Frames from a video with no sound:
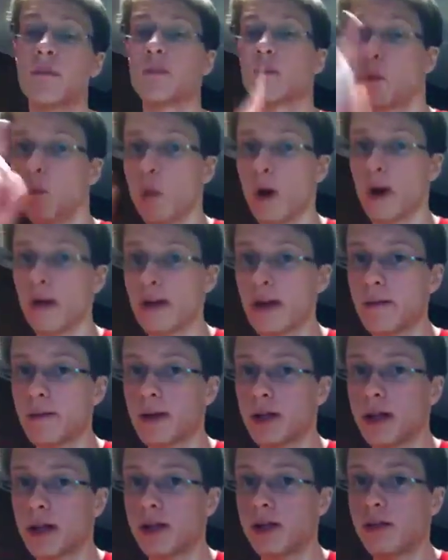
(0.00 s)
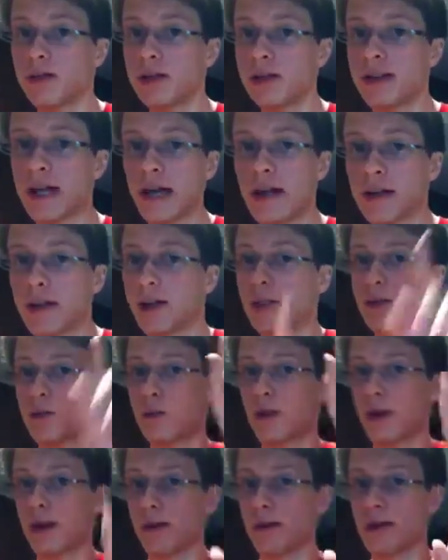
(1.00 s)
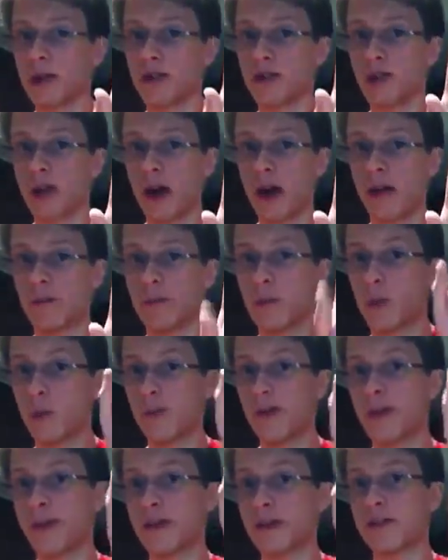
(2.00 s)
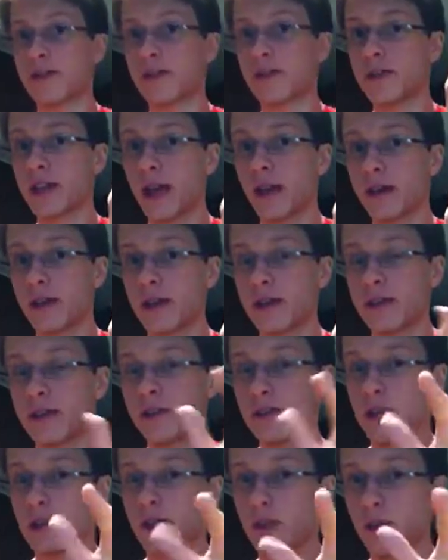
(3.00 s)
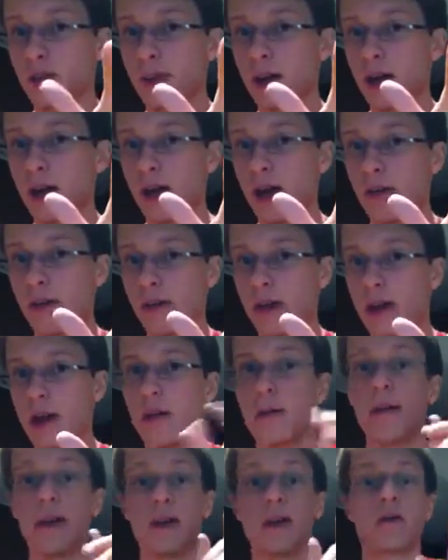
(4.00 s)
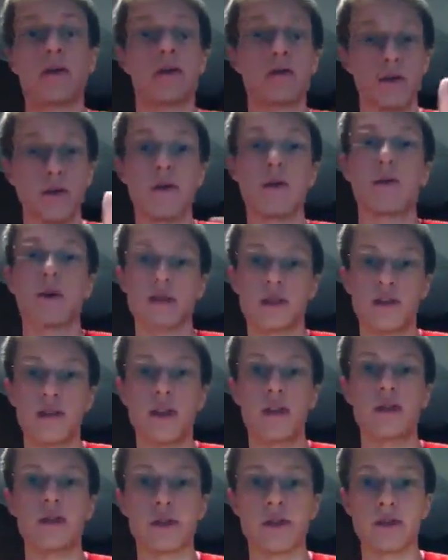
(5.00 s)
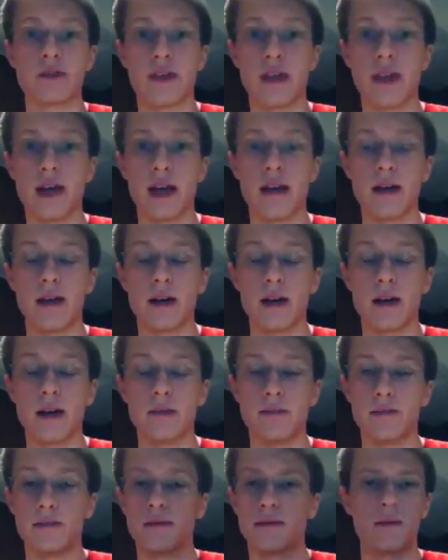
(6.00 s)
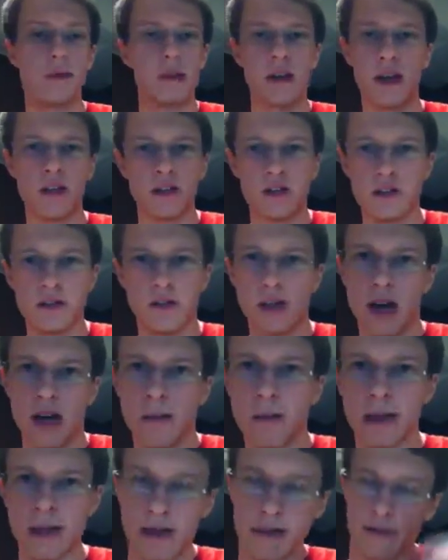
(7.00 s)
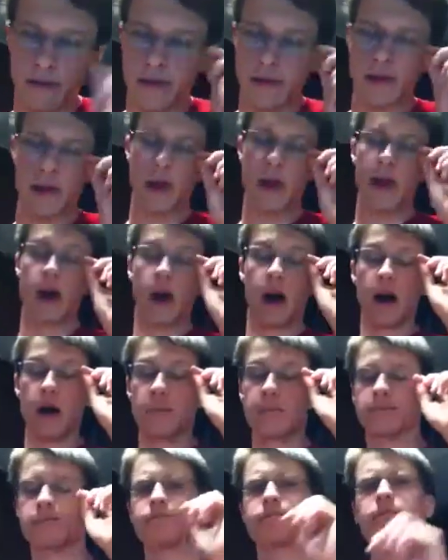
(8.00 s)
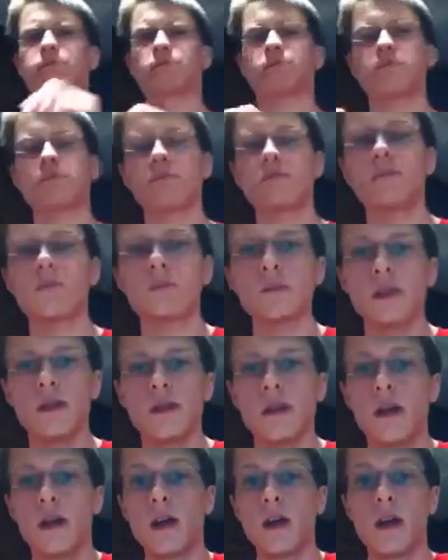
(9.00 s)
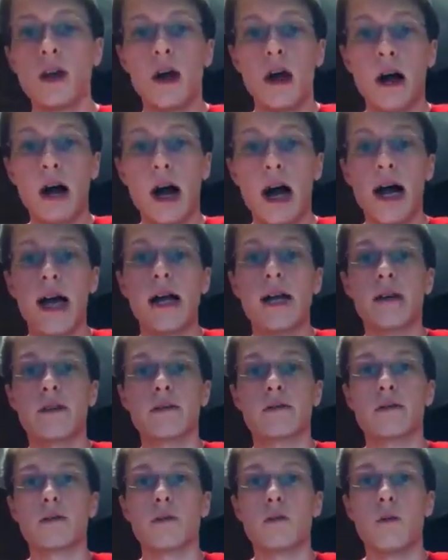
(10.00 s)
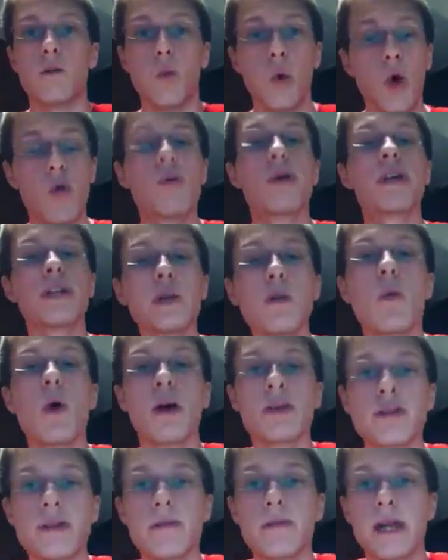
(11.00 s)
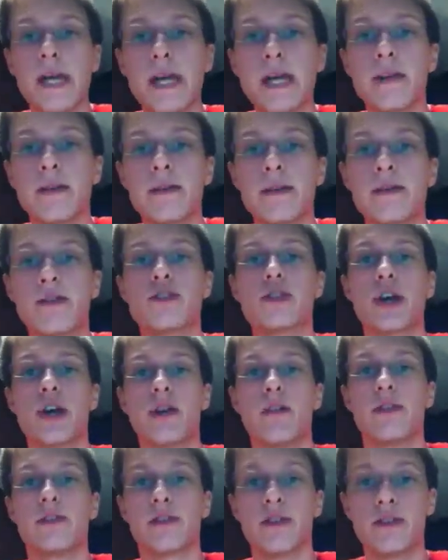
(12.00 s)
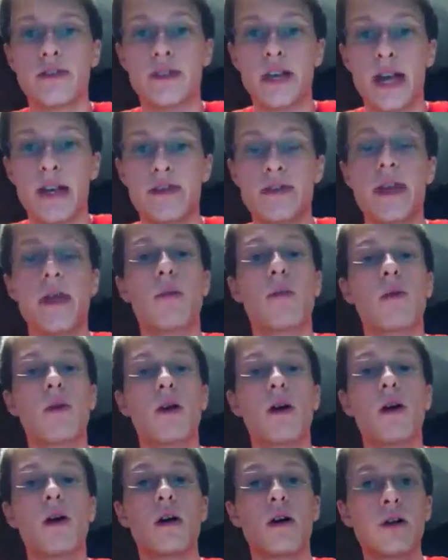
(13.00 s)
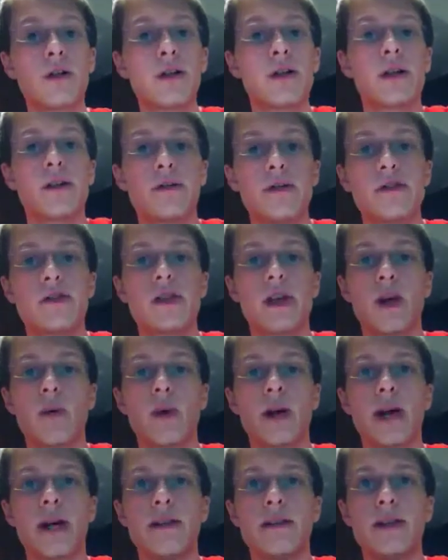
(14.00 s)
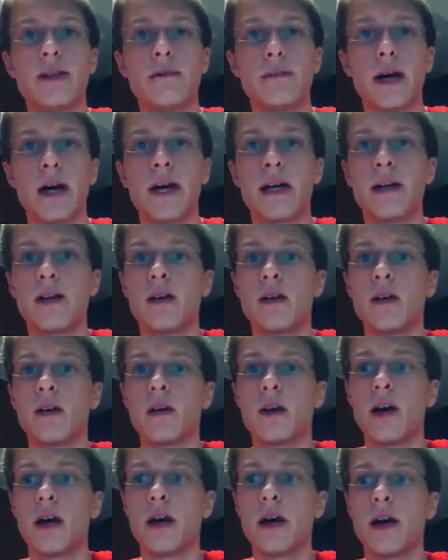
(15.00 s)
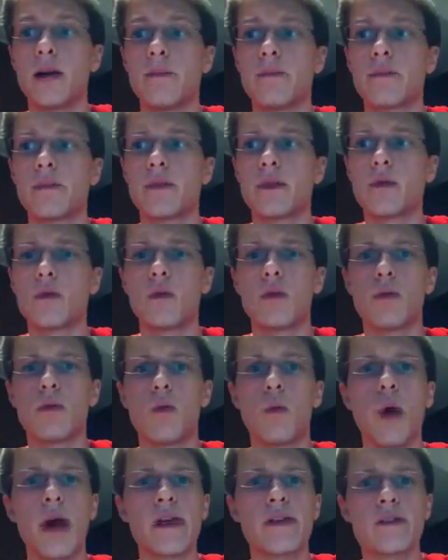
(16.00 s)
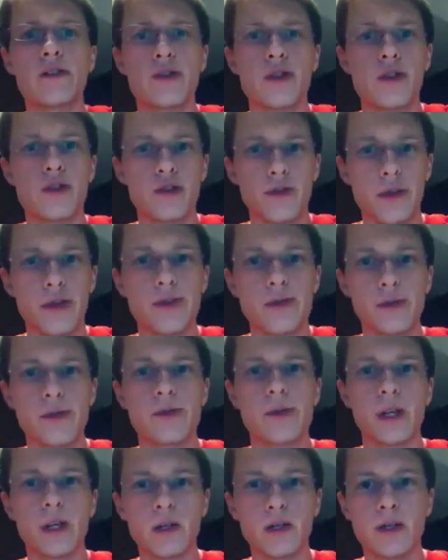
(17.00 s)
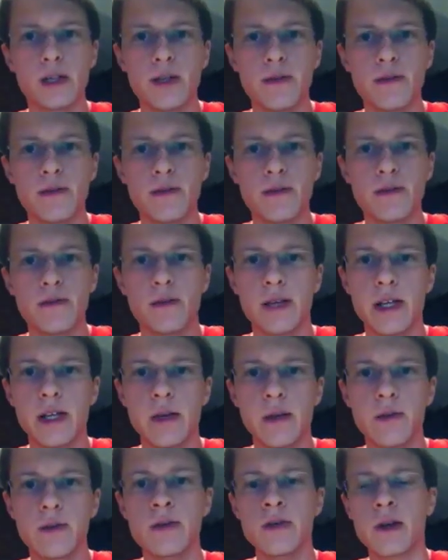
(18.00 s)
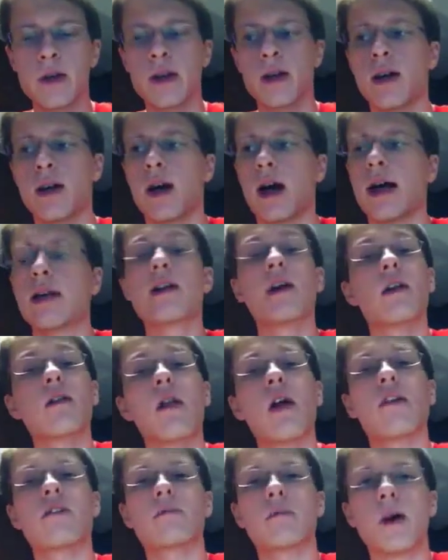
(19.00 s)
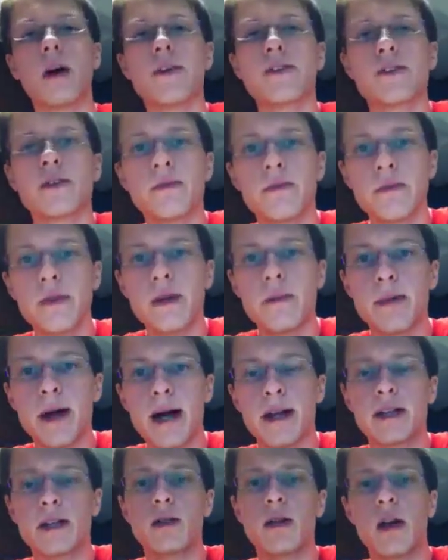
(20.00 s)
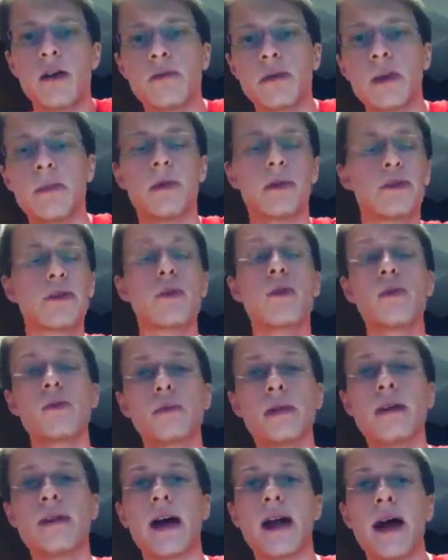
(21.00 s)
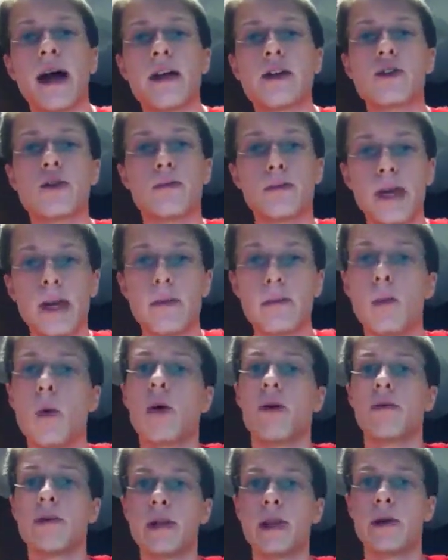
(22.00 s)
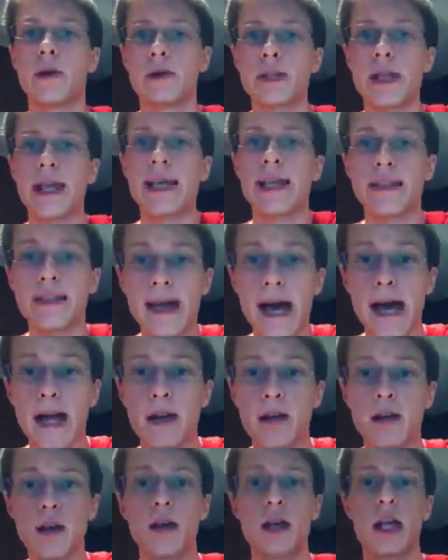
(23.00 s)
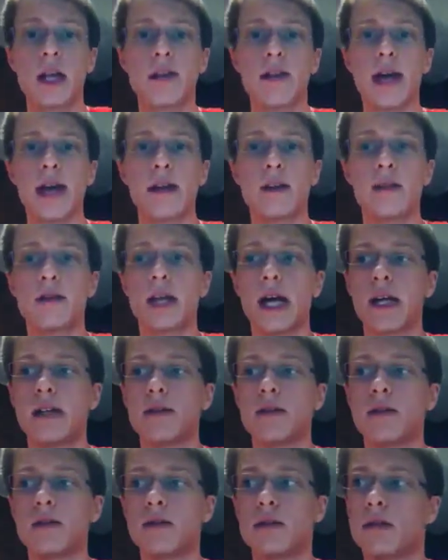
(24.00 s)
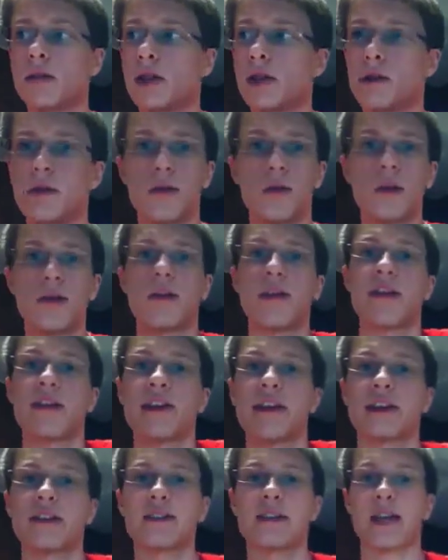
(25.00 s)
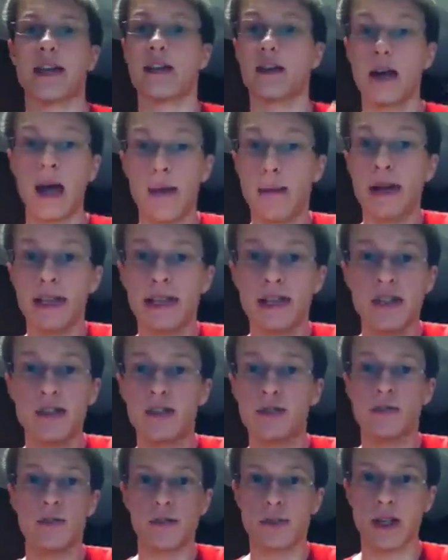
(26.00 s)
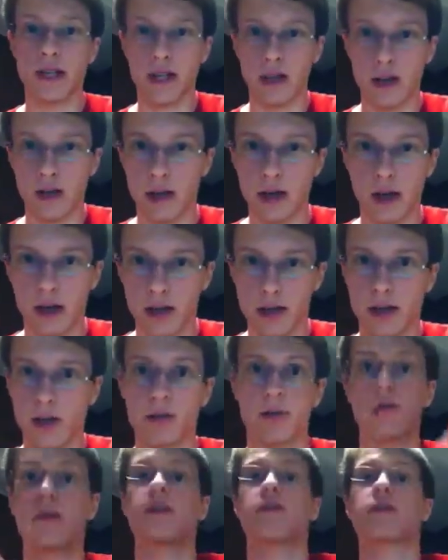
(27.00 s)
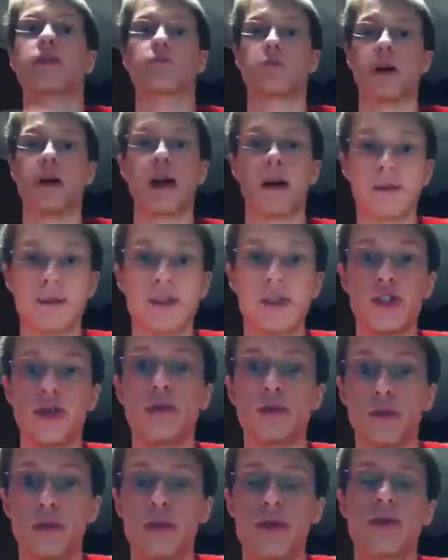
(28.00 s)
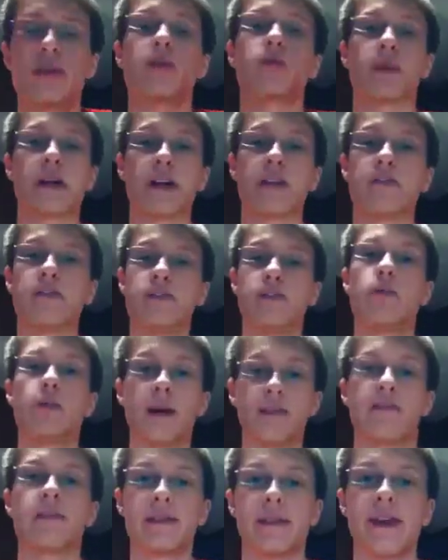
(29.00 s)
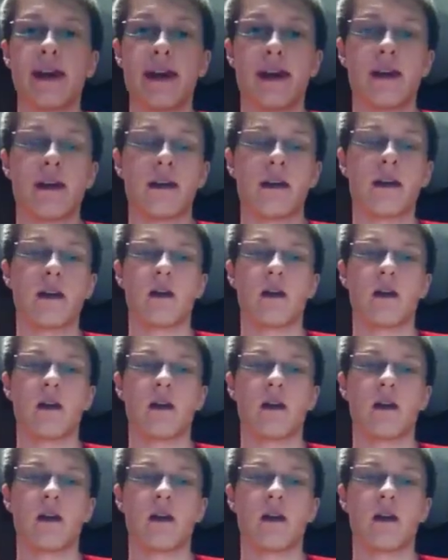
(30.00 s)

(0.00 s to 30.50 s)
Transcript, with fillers: One of them uses calculus, one of them does not. The one that doesn't use calculus is a little bit off, but you'll, if you watch the videos, you'll see that uh, it's not a big difference. Um, I really want to make this channel a success, and earlier this year when I did my uh, When Should Trees Lose Their Leaves videos, I got a lot of positive feedback, and a lot of people told me that I should make more videos like that, that, that you know, the things that M I T students like, uh, you know, this is what I do, this is what I do every day.